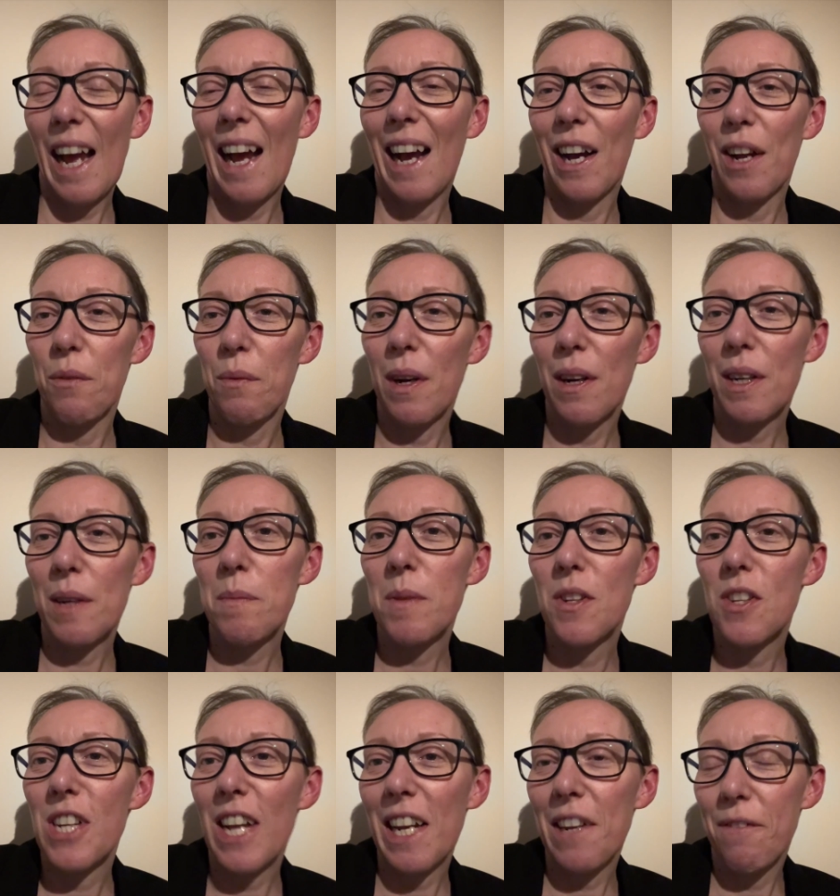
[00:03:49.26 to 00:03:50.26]
and welcome
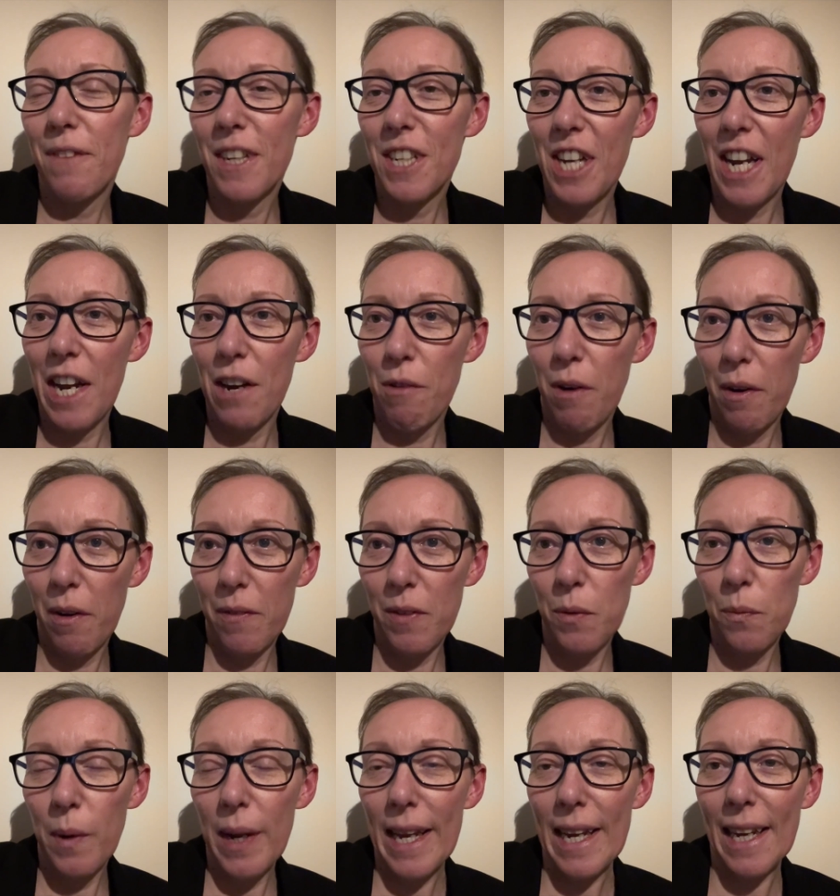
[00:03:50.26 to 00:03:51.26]
to Jellyfish Hero of
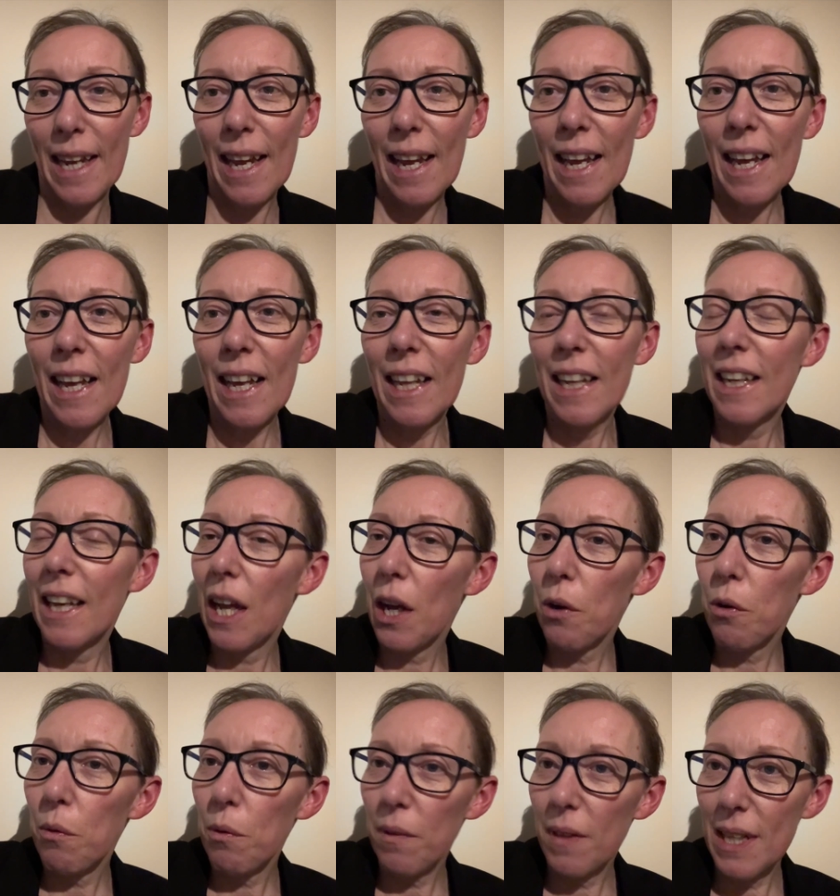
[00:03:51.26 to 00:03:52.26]
the Week.
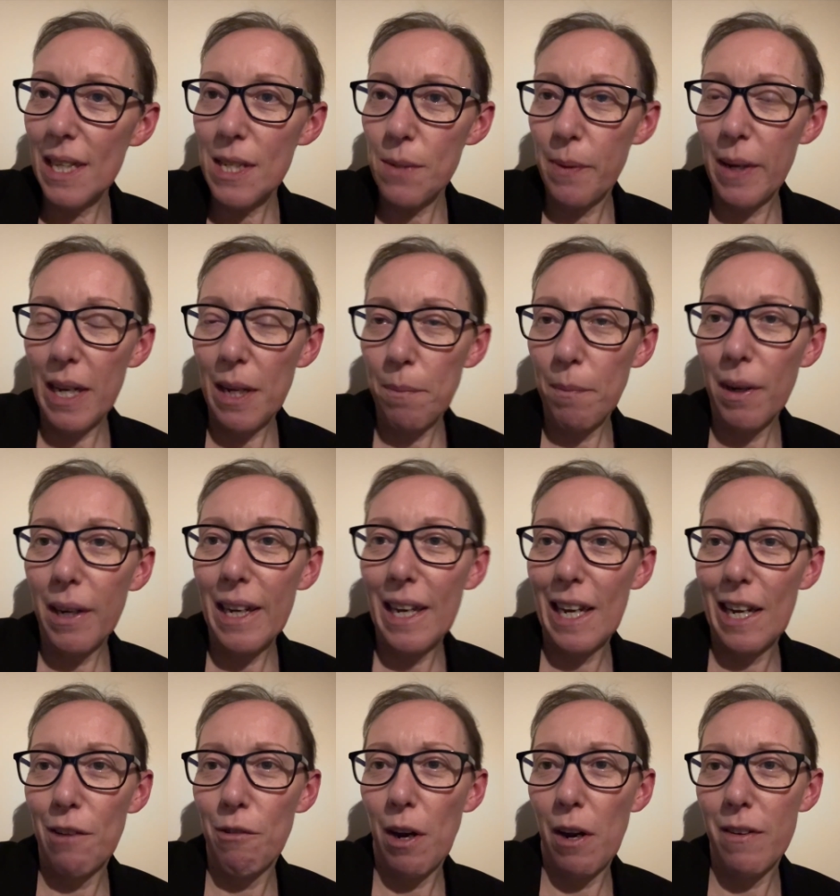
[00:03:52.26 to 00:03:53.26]
Now, this week, my
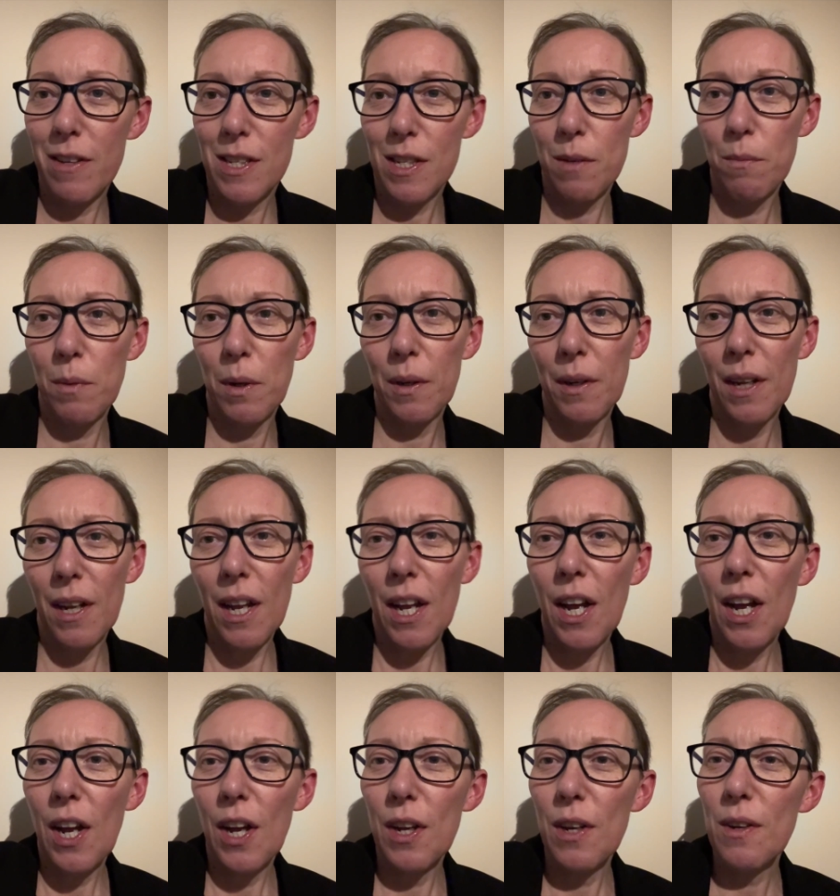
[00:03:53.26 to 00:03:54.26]
hero is someone
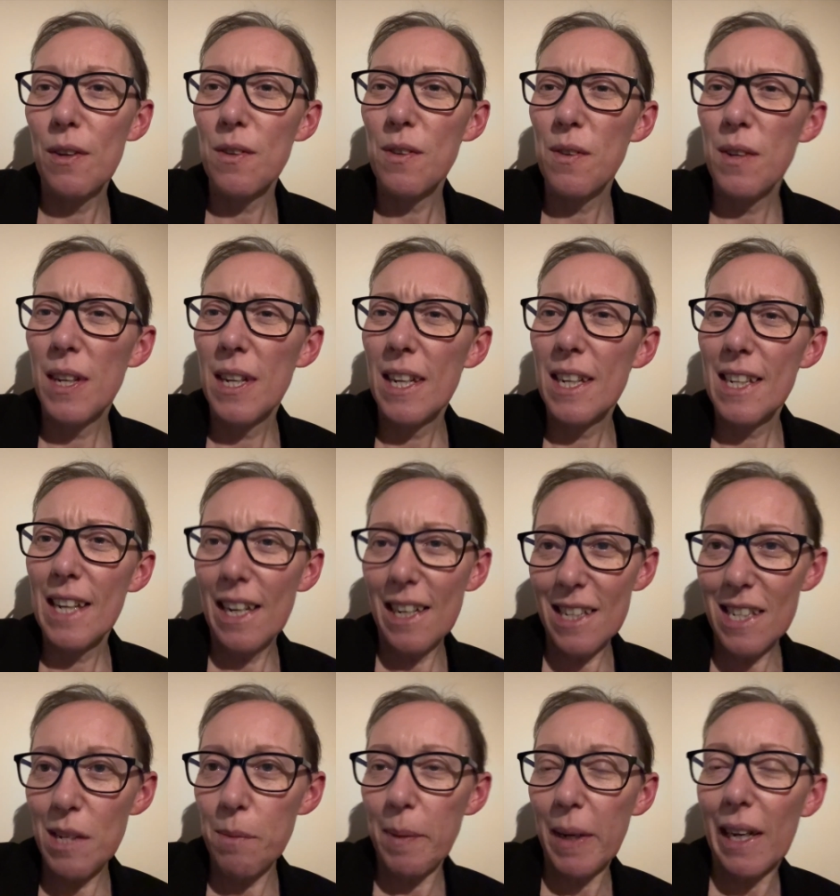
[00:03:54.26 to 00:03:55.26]
who
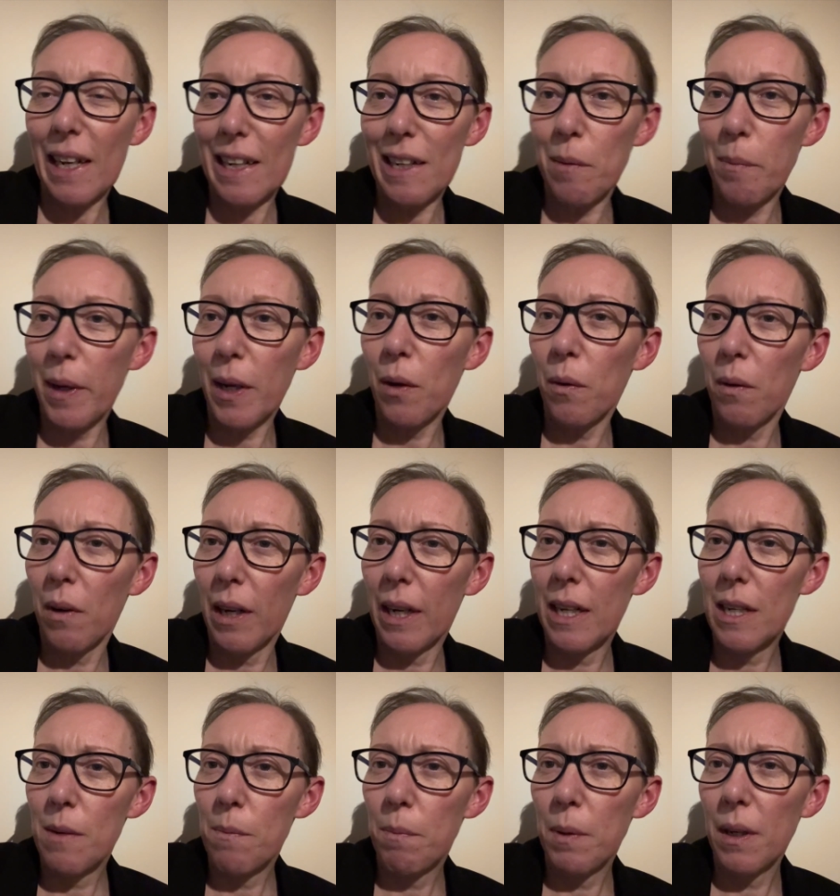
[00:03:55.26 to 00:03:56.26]
tends to be a little bit
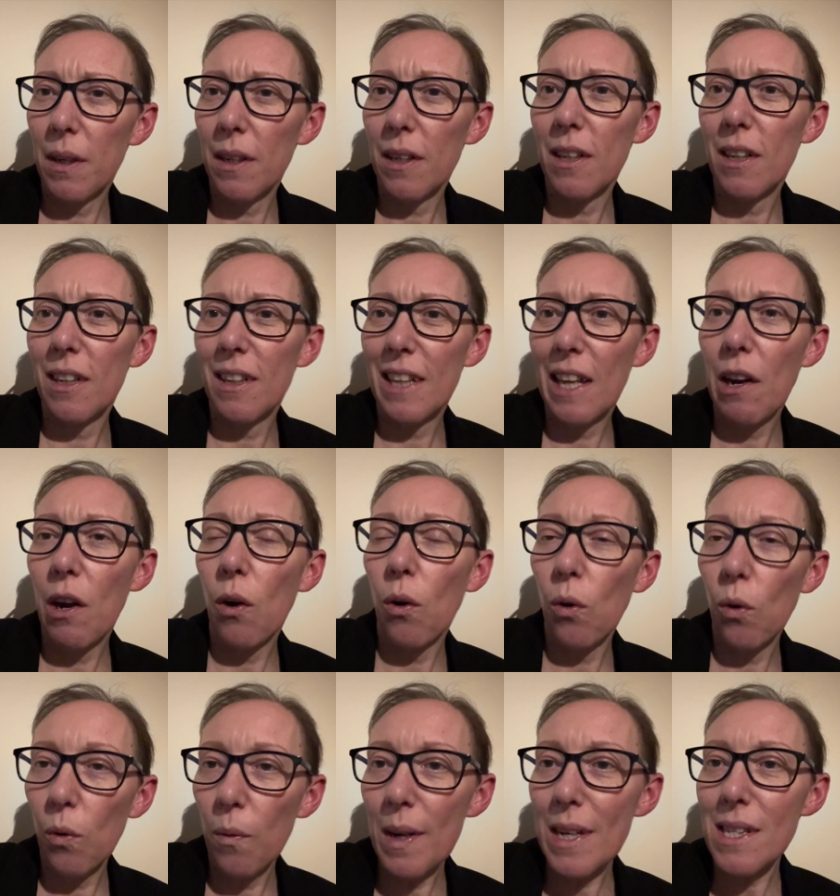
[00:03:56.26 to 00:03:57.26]
quiet, but they're
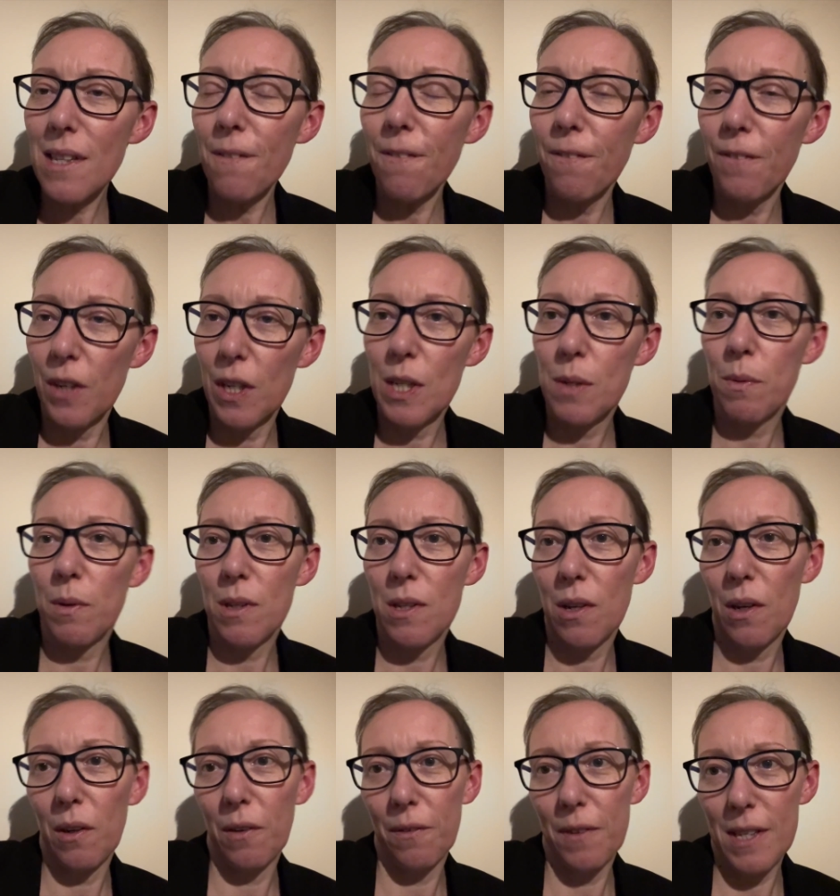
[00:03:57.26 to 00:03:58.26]
always the first one
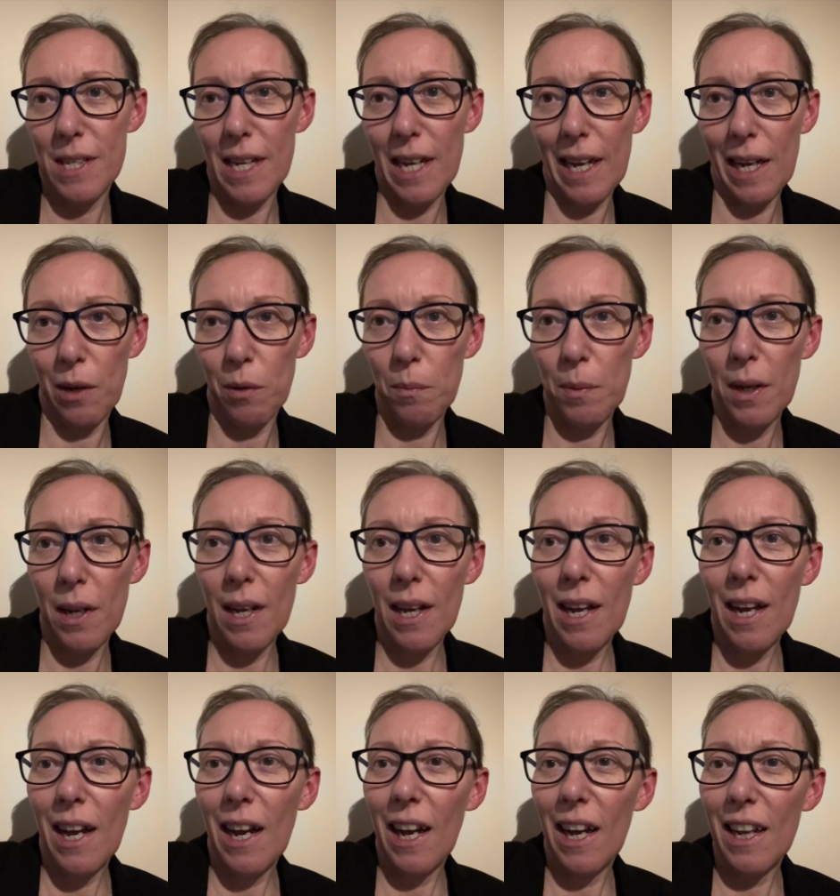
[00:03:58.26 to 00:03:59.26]
to offer to help.
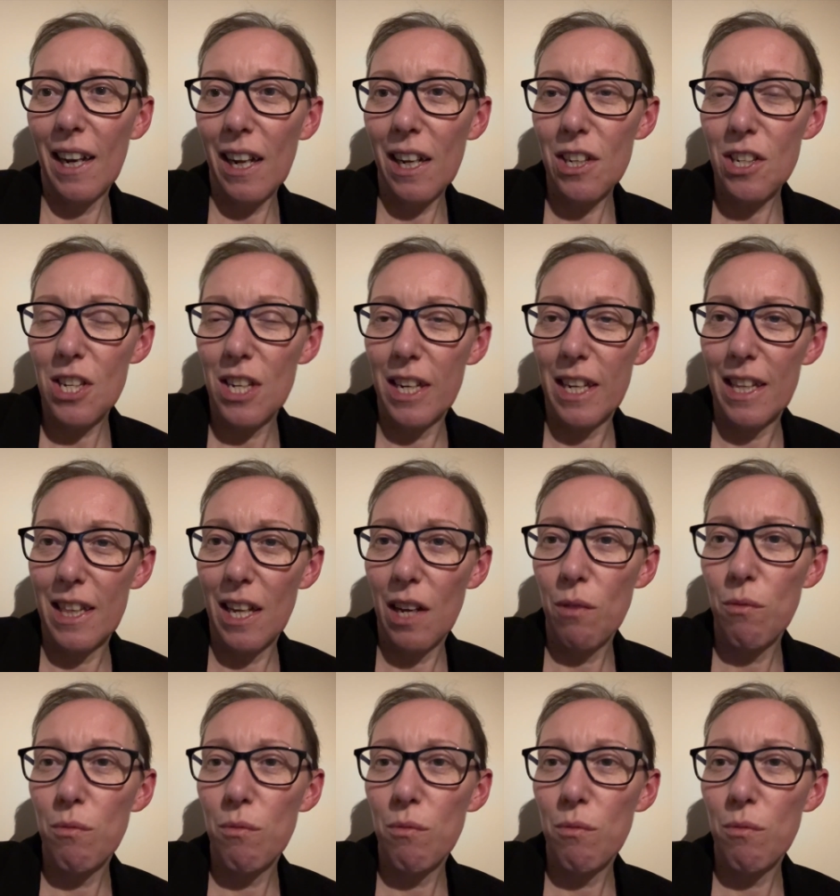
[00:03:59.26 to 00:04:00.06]
And actually, their